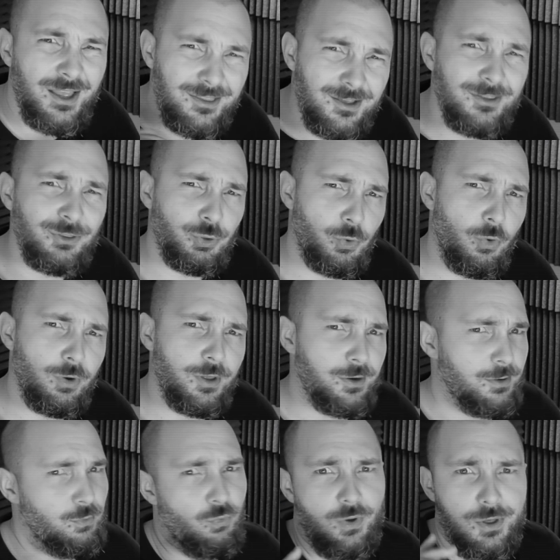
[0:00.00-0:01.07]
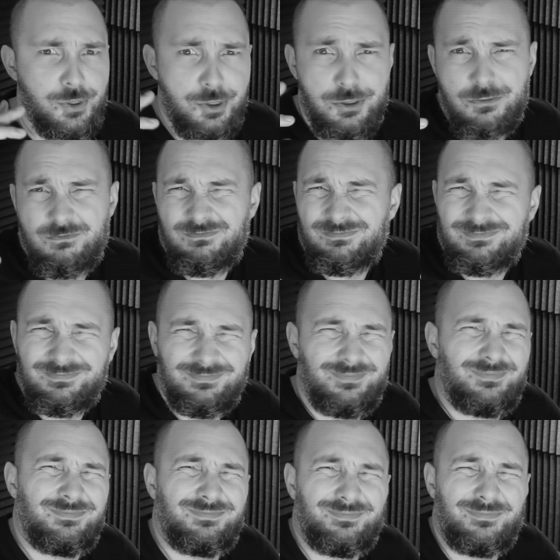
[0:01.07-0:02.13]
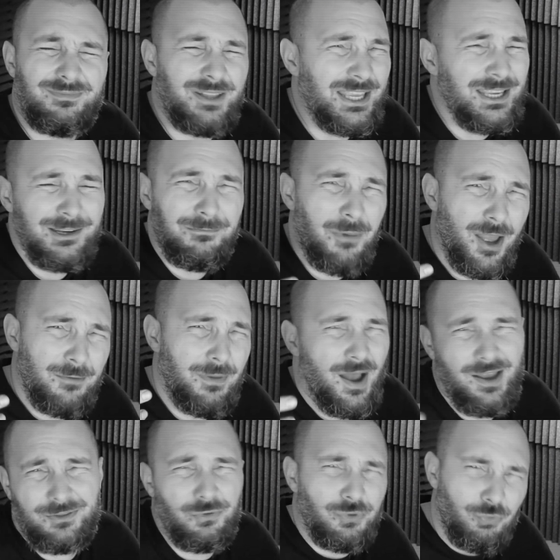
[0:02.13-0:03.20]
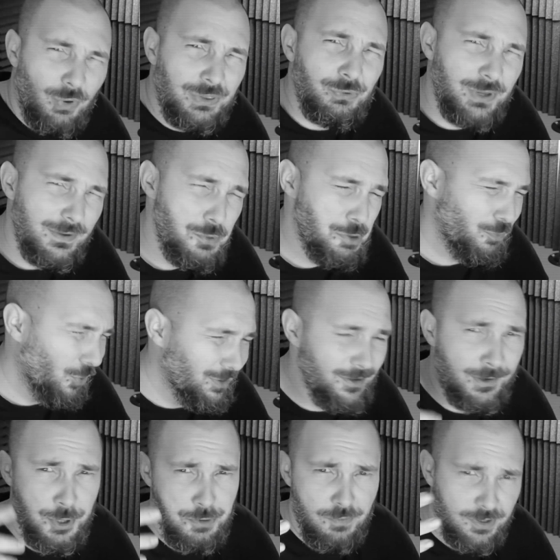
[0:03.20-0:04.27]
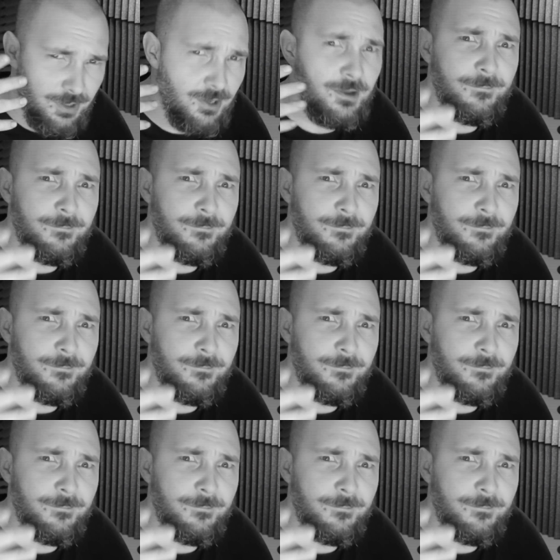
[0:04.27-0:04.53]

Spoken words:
controller was, I don't want to give spoilers, but